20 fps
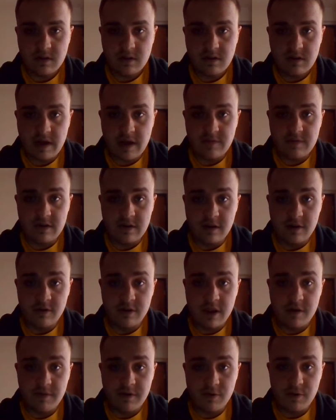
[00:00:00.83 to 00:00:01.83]
Good
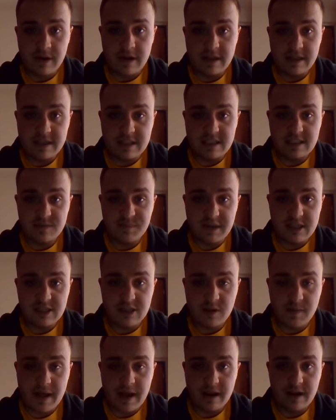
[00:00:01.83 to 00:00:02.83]
afternoon, everyone. This is
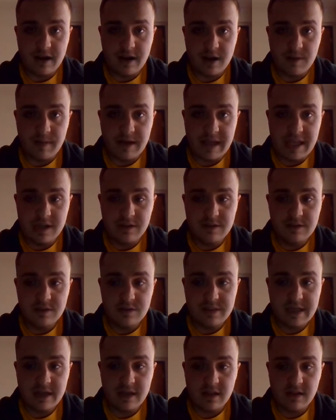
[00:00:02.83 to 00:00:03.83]
Mitchell back here on my
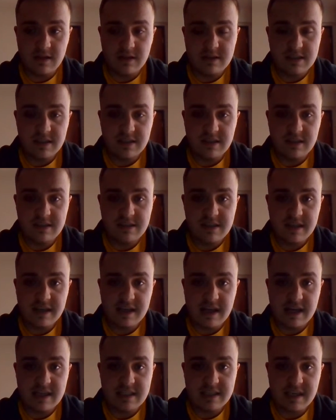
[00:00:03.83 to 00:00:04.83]
YouTube channel. It's good to see you
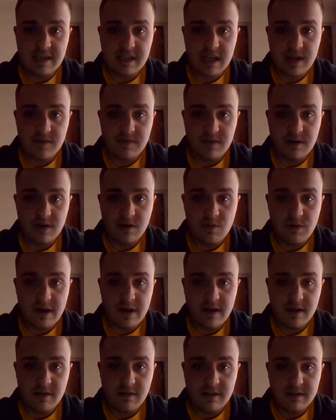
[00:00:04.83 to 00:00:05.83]
guys again after a
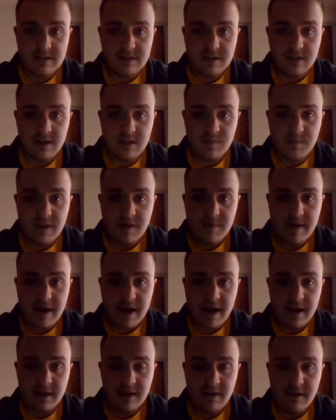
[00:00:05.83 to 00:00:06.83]
while. It's good to be
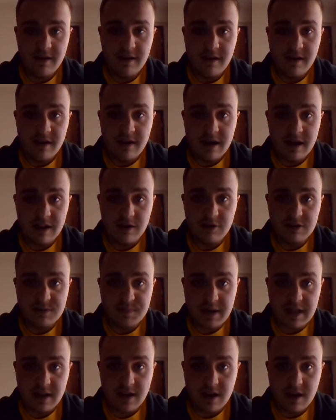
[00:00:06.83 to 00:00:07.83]
back. I know it's
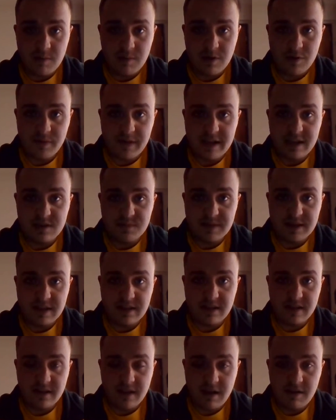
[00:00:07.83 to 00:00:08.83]
been a couple of weeks,
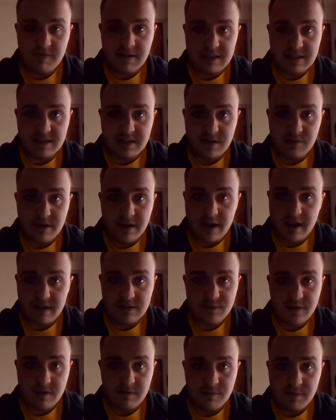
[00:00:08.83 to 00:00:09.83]
but obviously,
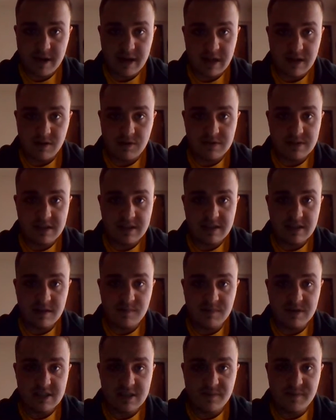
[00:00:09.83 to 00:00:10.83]
as everybody knows,
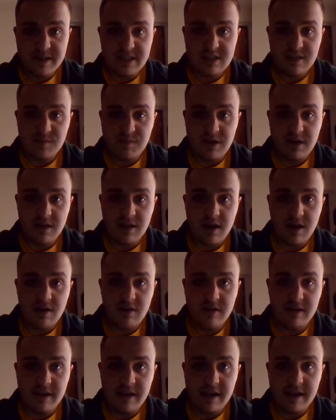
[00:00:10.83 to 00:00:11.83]
December is a busy month.
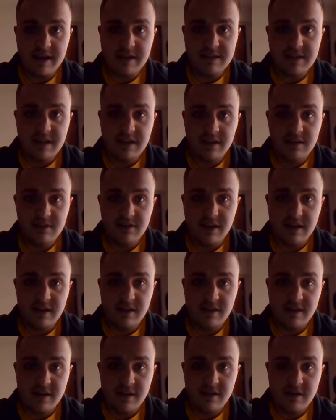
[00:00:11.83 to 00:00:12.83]
Holidays, getting through the end
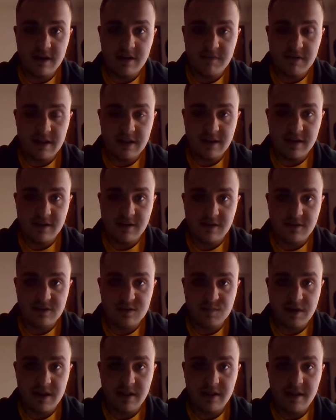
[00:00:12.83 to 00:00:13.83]
of the year, everything
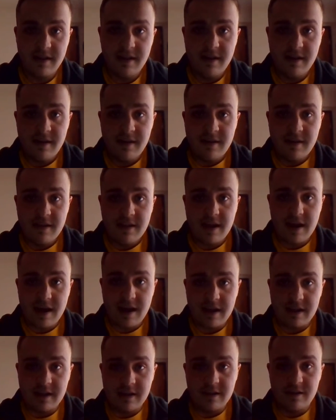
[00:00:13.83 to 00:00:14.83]
else. But yeah,
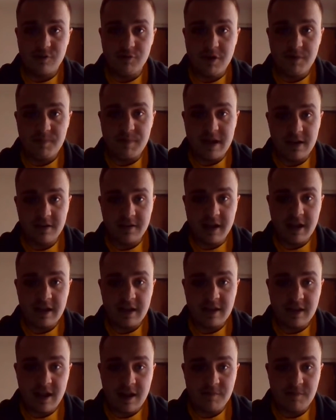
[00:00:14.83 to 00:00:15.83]
I'm going to do it better
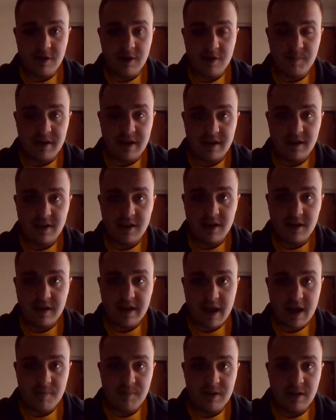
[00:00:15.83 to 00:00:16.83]
late than ever. But the
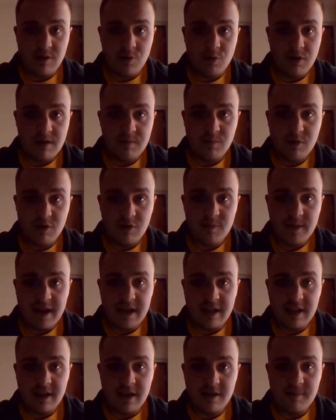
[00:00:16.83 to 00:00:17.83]
Capital One Bowl
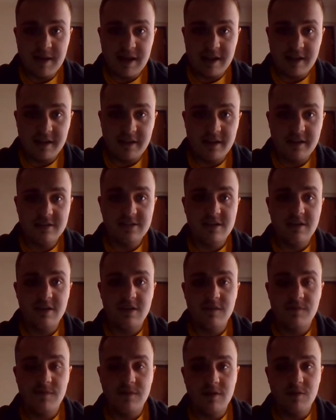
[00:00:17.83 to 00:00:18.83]
Mania, I'm in it this
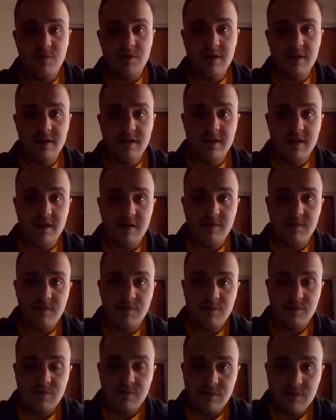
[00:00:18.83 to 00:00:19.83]
year for one
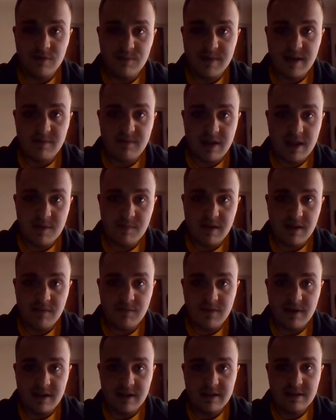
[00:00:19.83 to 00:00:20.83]
of my family
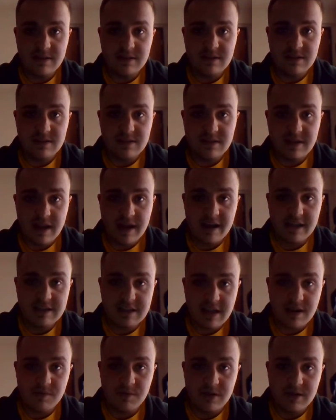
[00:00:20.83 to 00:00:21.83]
friends' dads
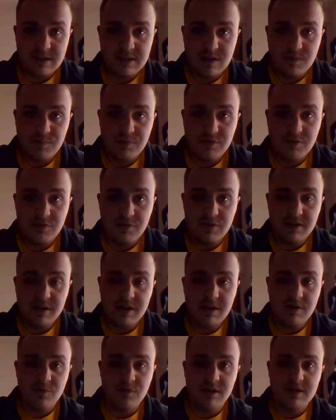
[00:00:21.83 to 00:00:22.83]
that runs the pool, and
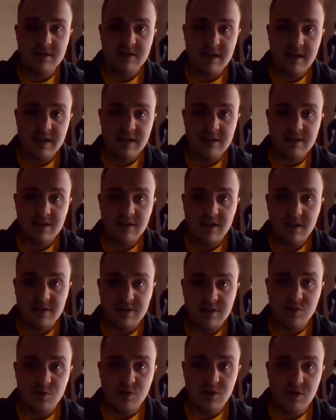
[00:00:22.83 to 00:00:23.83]
he works at a
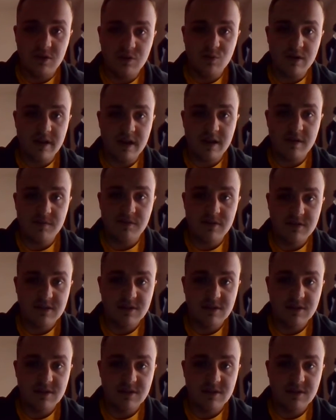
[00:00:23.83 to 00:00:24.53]
school and whatever.